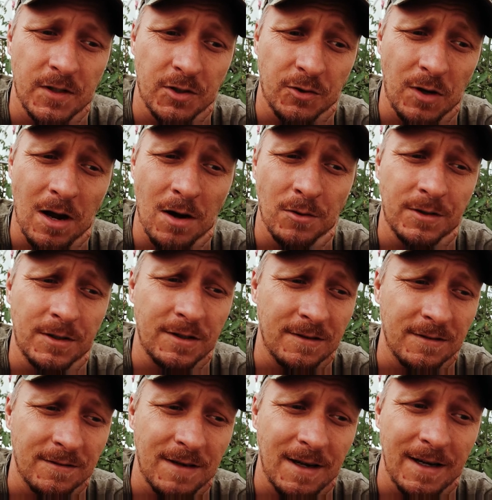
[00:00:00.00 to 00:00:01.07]
Drought,
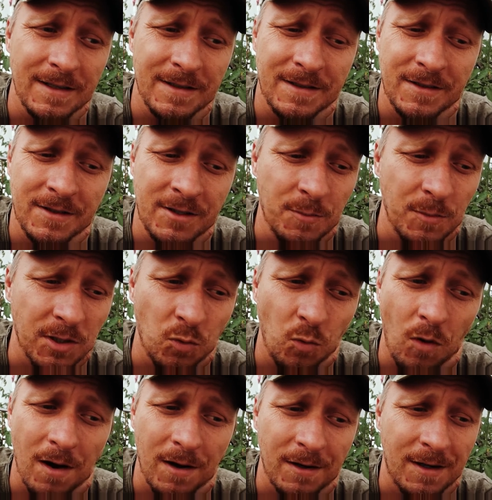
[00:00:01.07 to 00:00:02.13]
I guess too much
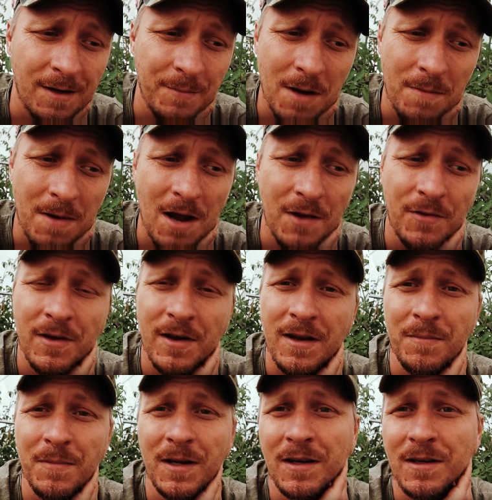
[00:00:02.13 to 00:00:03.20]
water can be a bad
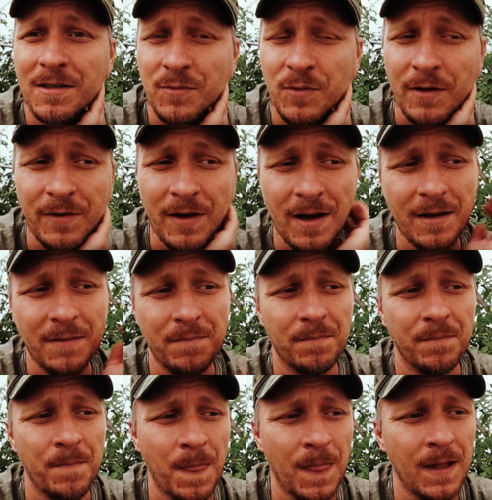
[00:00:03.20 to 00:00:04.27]
thing because we've had
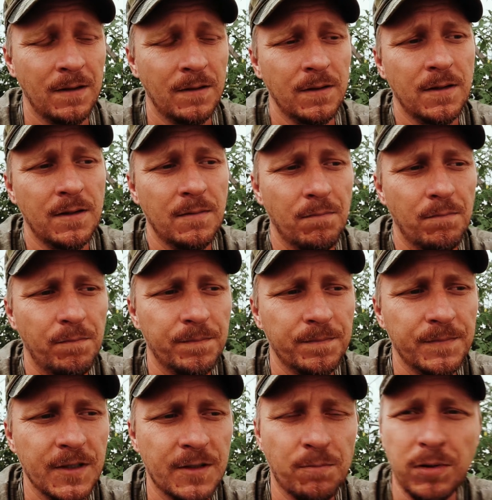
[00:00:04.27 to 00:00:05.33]

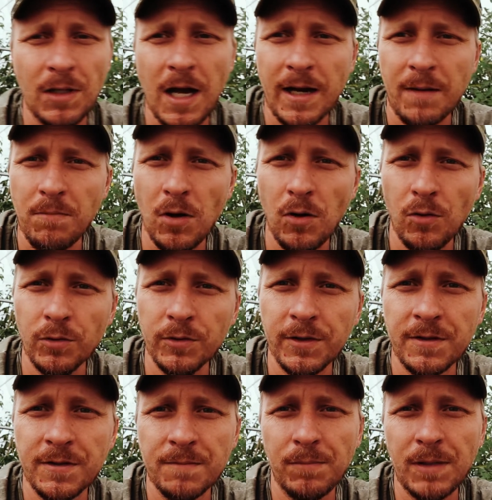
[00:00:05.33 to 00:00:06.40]
this black
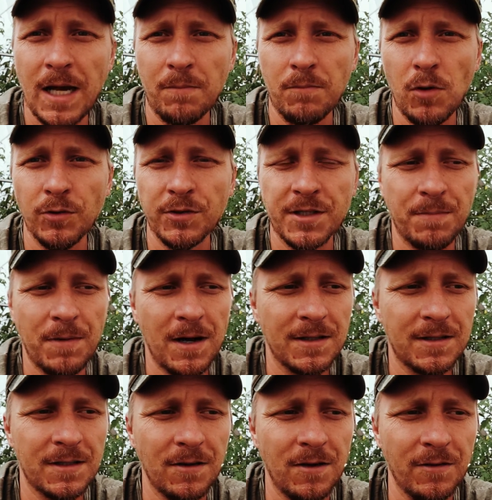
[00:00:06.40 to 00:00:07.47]
mold
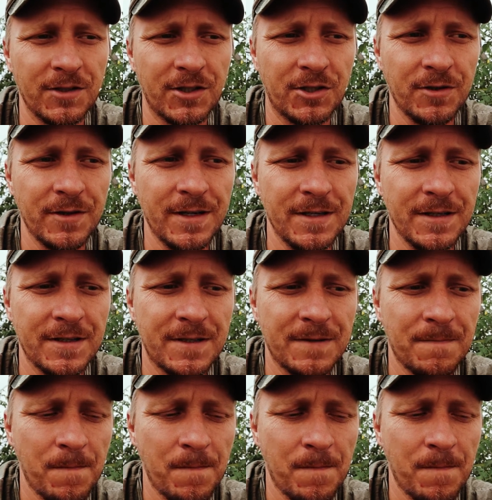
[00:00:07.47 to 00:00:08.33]
spots on all the trees.